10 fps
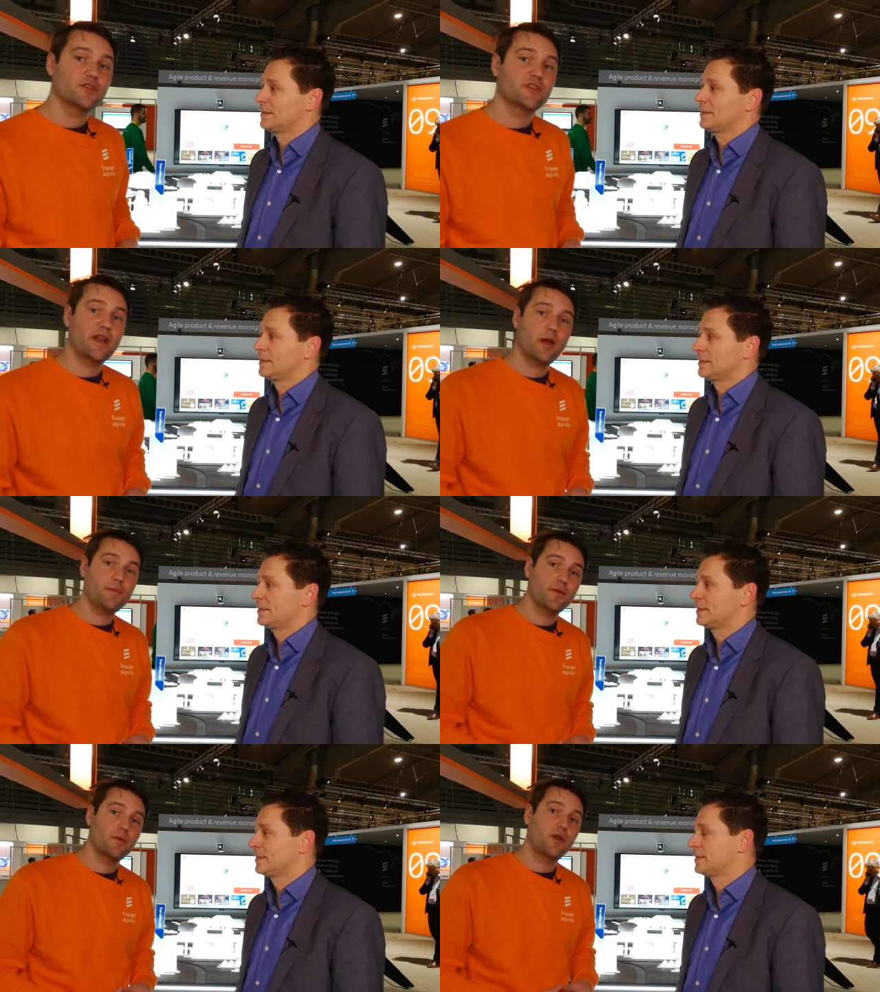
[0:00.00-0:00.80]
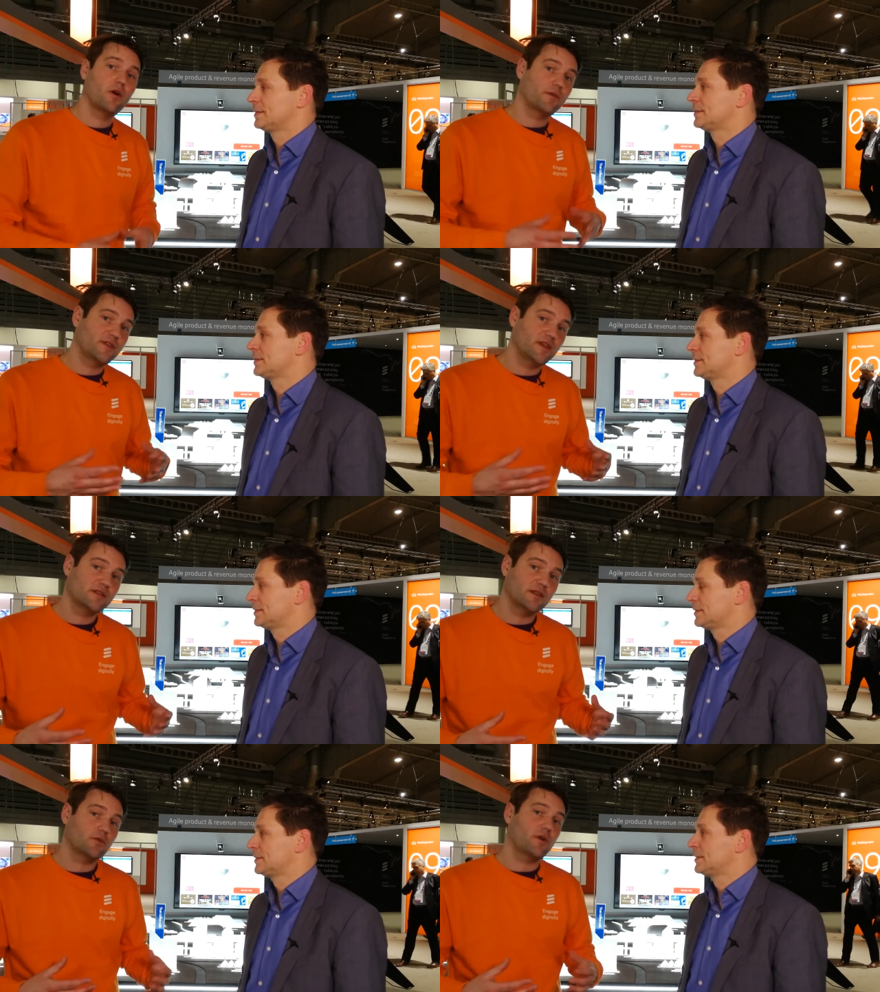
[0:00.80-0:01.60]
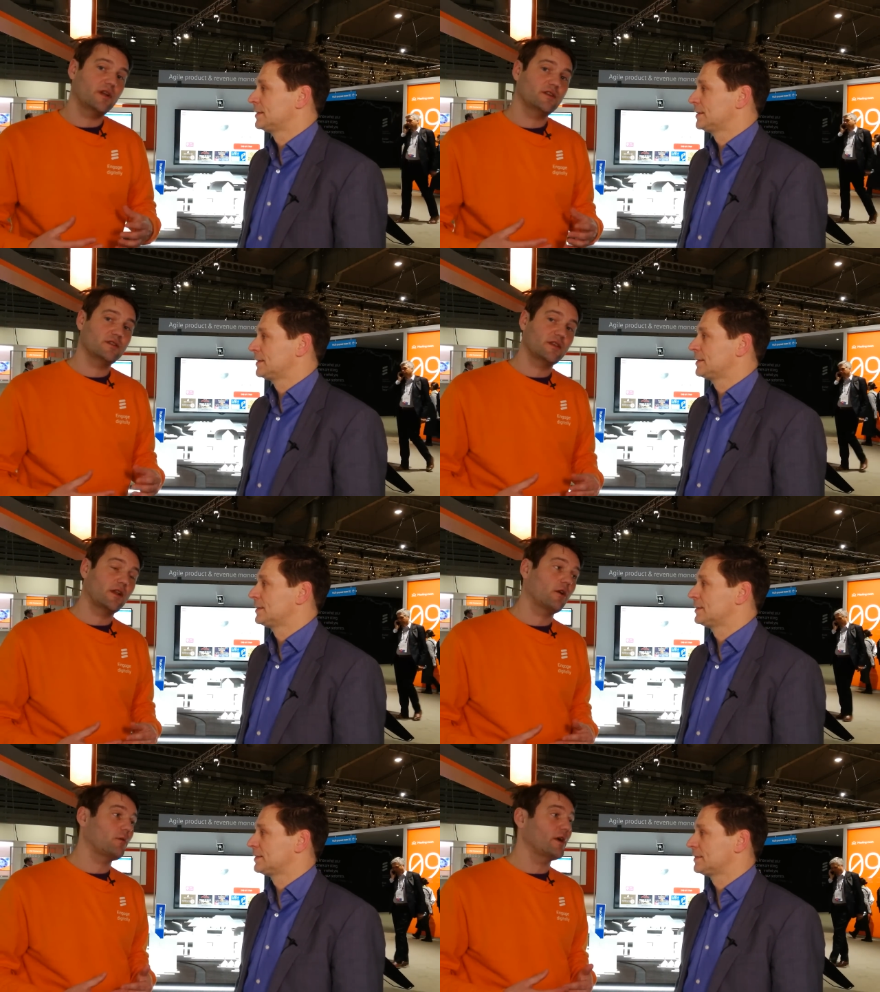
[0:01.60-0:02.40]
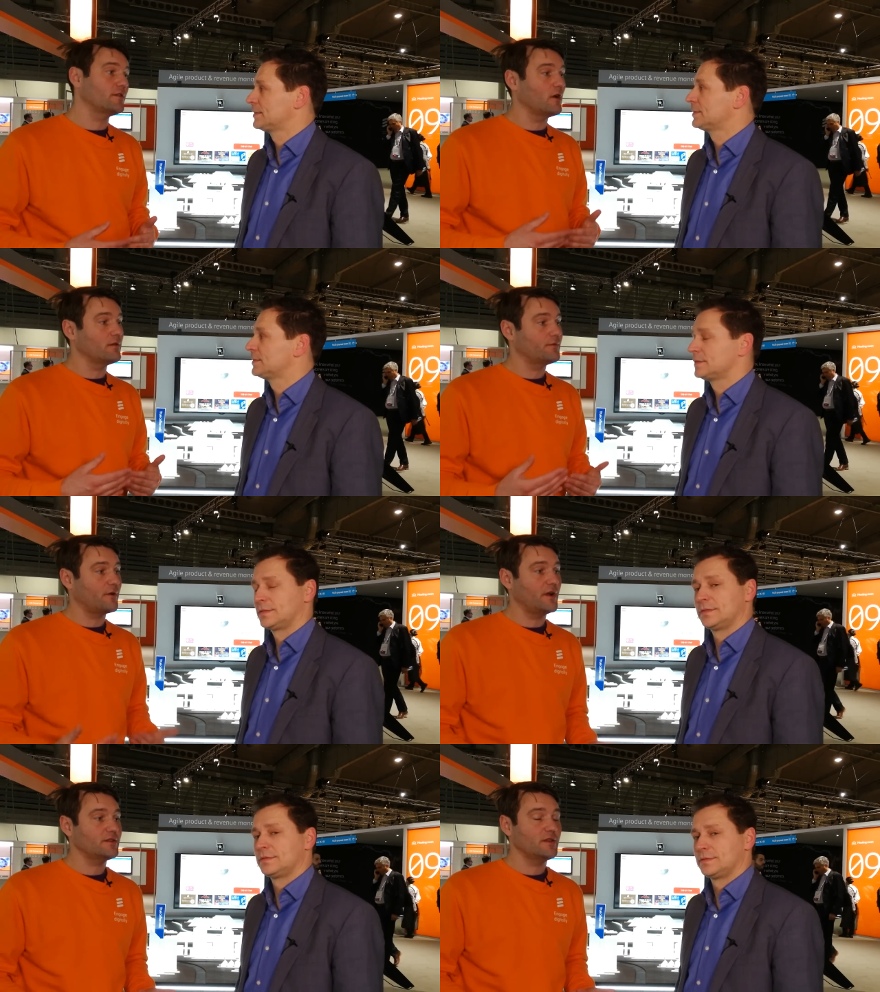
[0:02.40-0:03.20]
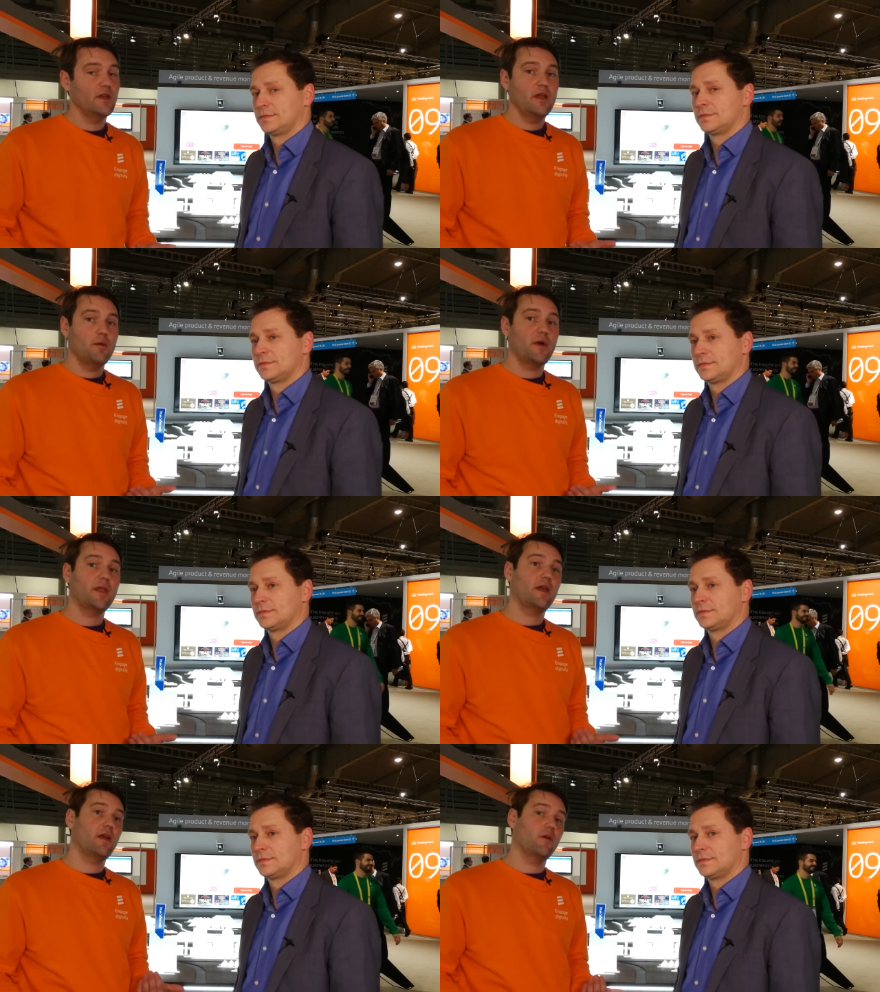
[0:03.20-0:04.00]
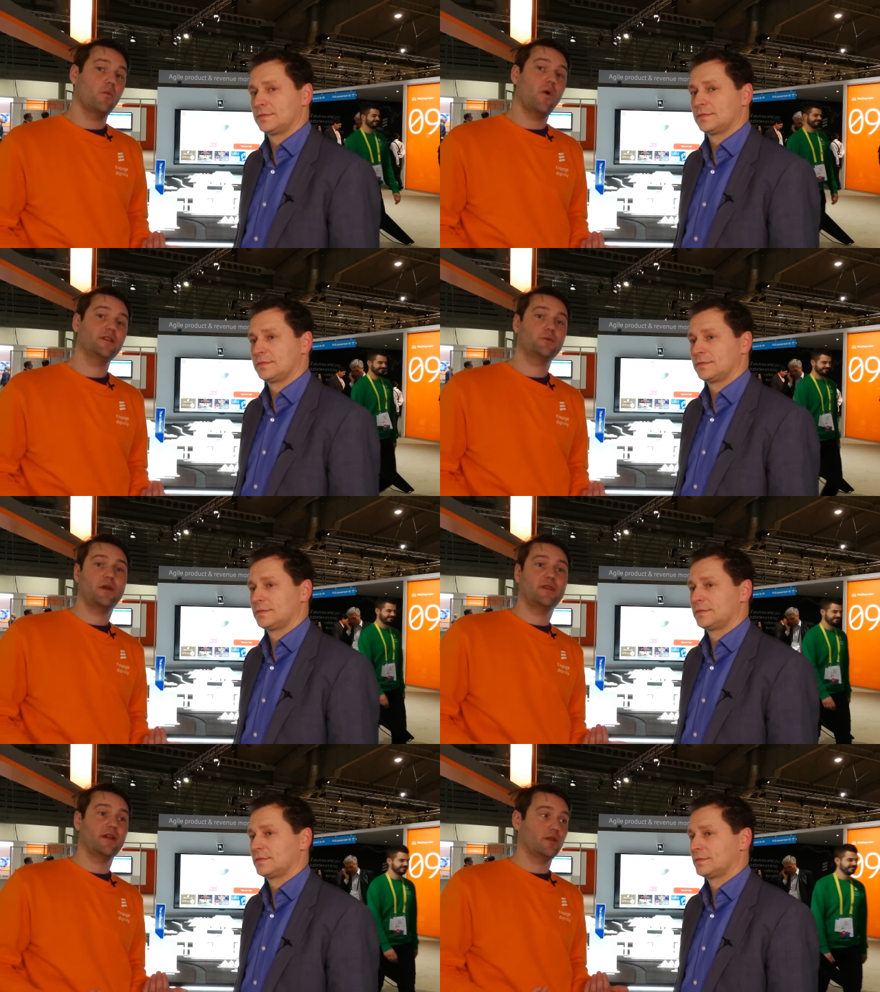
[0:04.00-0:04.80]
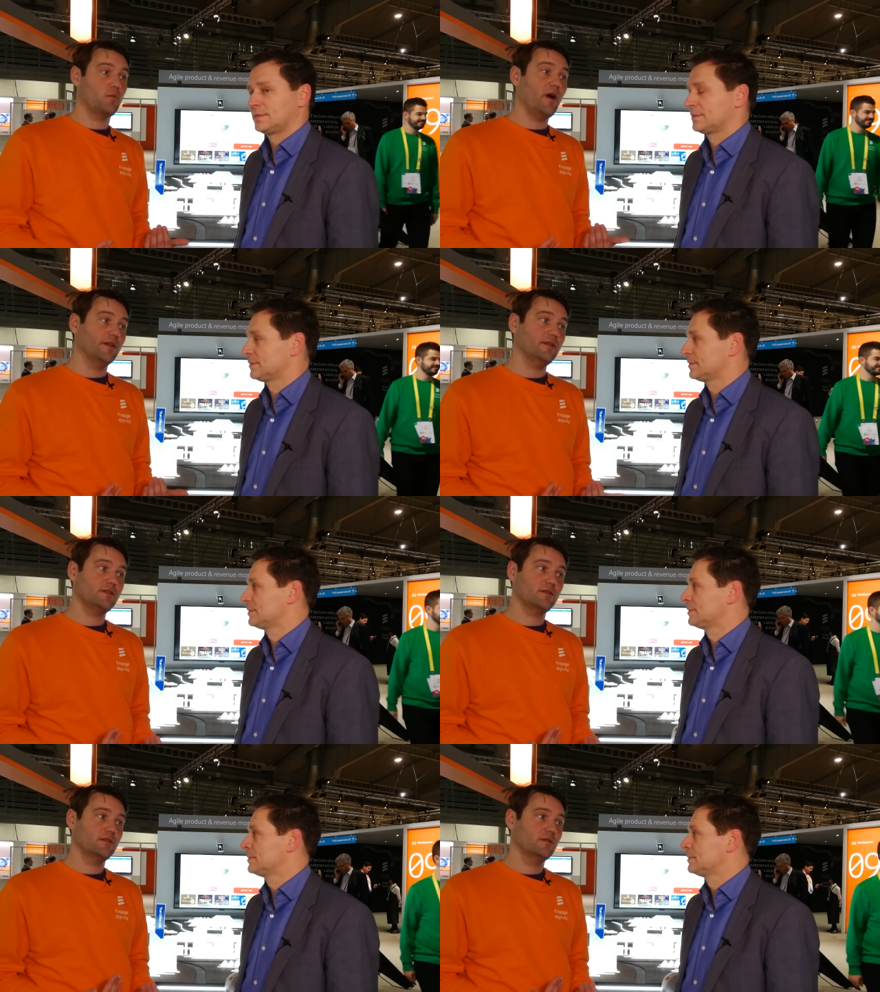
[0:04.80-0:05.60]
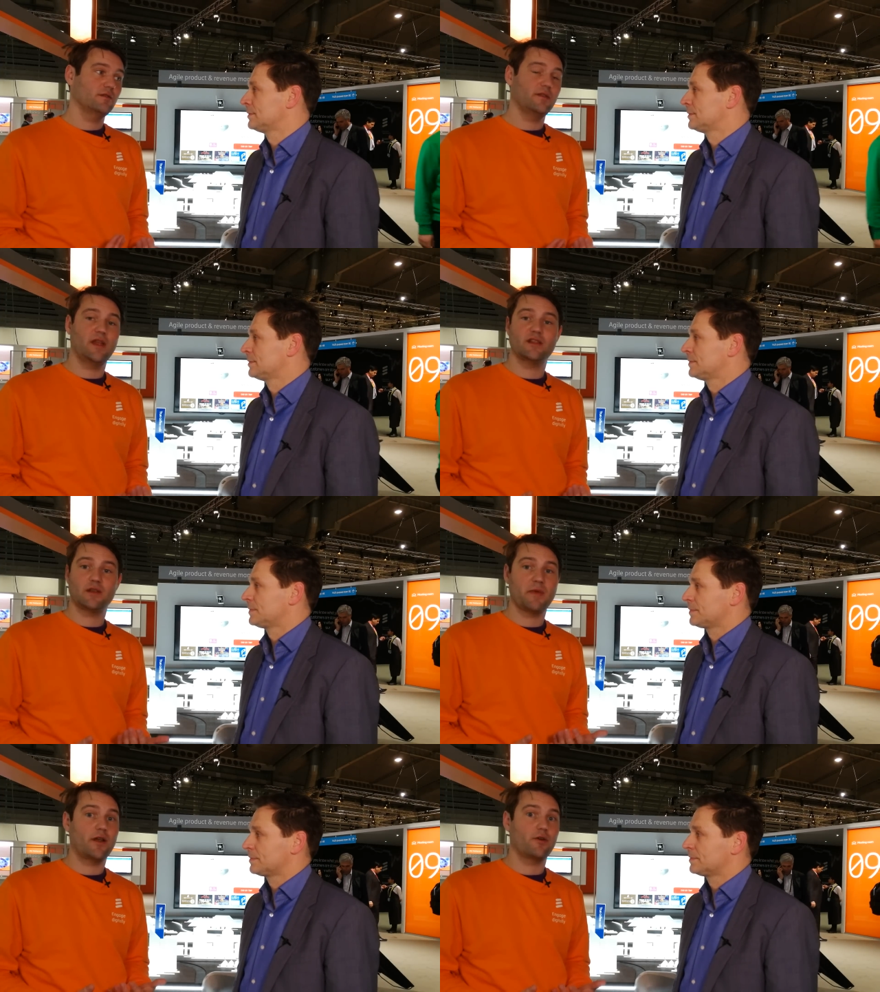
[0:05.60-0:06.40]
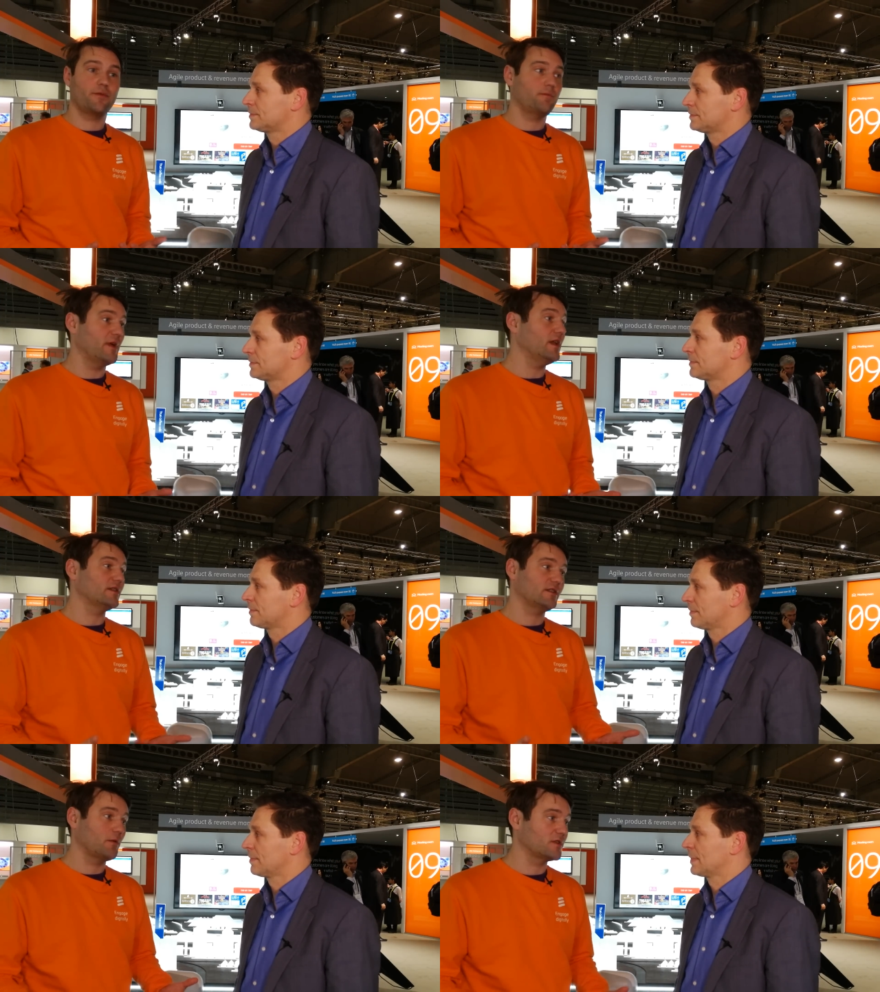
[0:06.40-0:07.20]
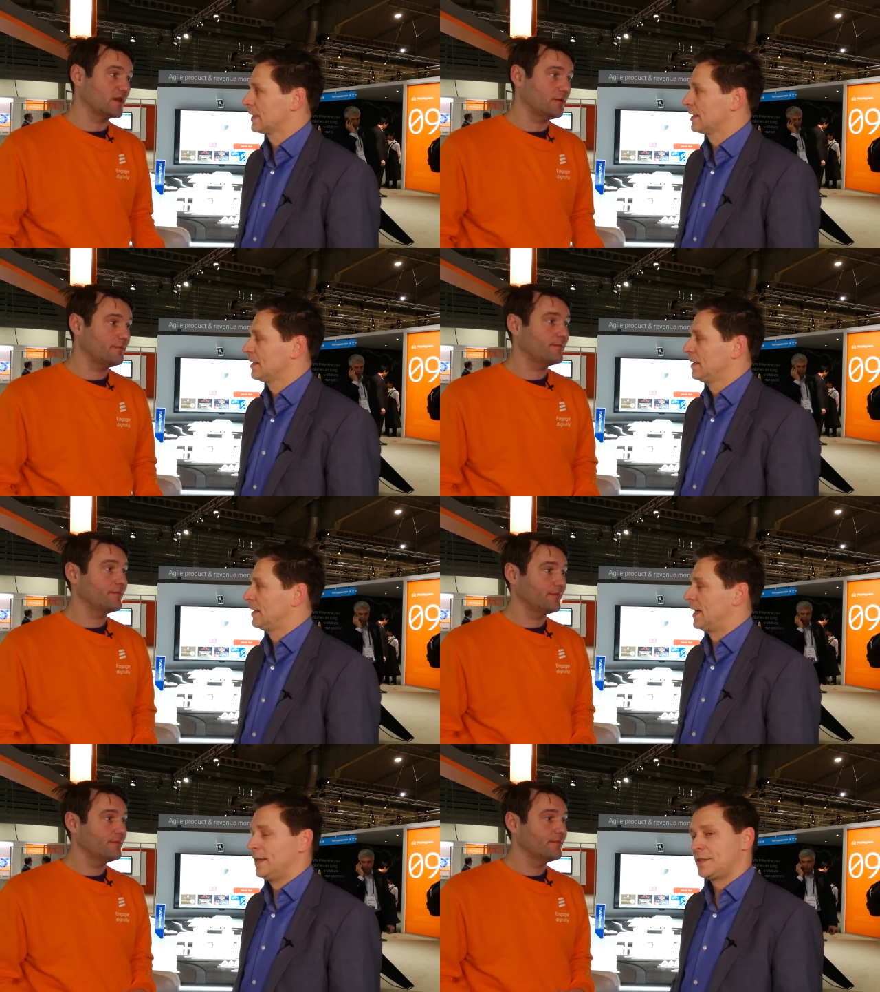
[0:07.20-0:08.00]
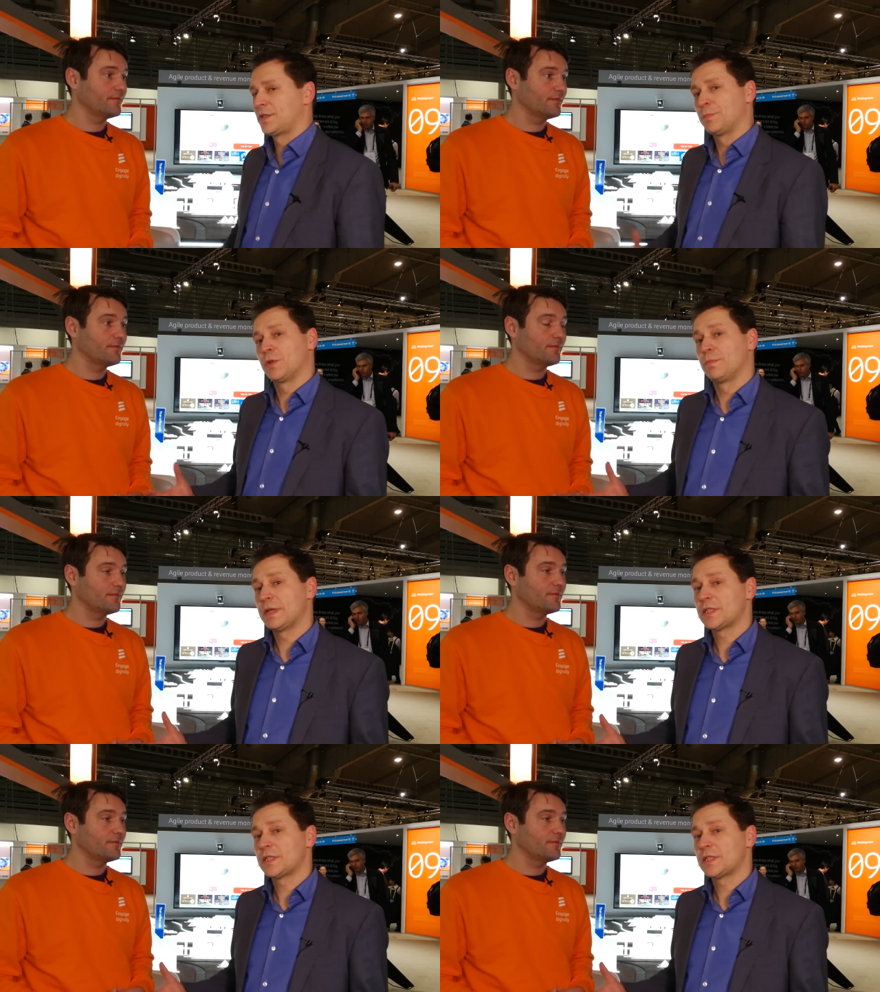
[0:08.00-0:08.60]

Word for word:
Speaker 1: to set up with all of these integrations that are quite novel for us. But once we have done it once, then it's a matter of minutes, I would say.
Speaker 2: And it's up to the